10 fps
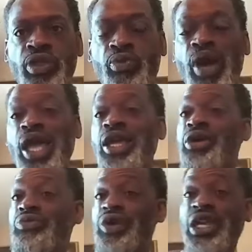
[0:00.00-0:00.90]
Right?
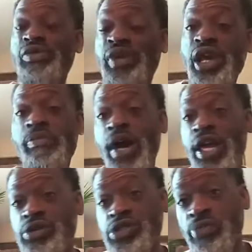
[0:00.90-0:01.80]
We're giving everybody
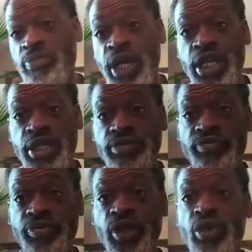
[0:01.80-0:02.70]
else our money.
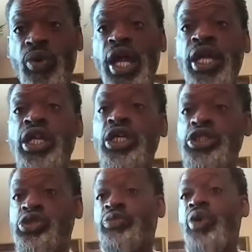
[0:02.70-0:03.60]
Right?
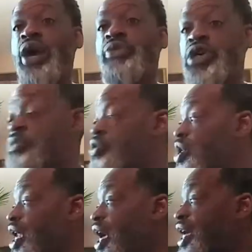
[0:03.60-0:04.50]
So if you have a
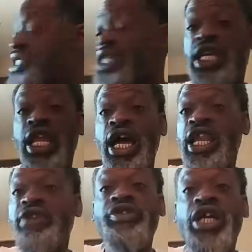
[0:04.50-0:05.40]
community, like I said, like I
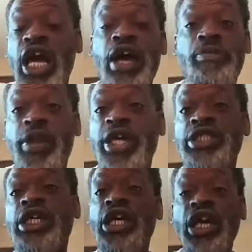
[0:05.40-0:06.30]
live in a
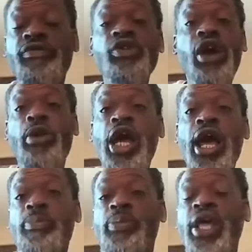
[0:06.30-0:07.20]
complex. If you have a
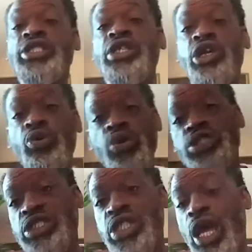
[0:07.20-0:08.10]
complex,
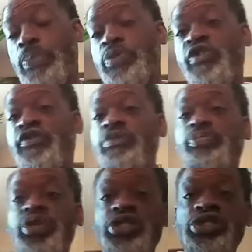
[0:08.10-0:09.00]
what's to stop you from
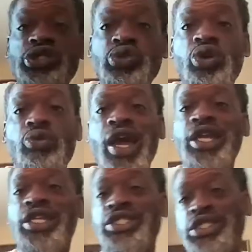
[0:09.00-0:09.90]
putting a store right
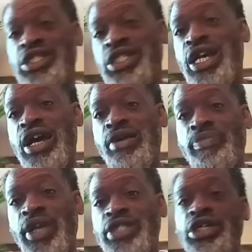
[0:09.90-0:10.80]
in the center of the
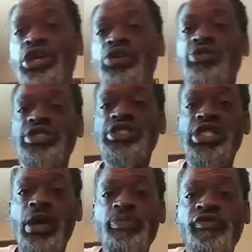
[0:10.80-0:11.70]
complex? What's to
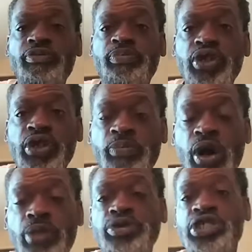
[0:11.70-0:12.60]
stop you from putting a
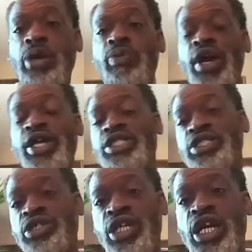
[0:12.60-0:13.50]
barbershop right in the
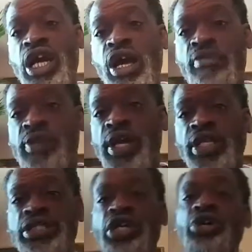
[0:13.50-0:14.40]
center of that
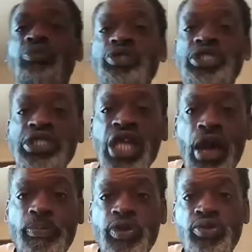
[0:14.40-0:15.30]
complex? What's to
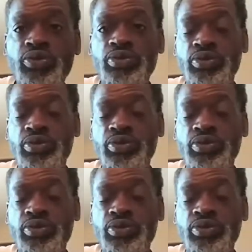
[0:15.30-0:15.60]
stop you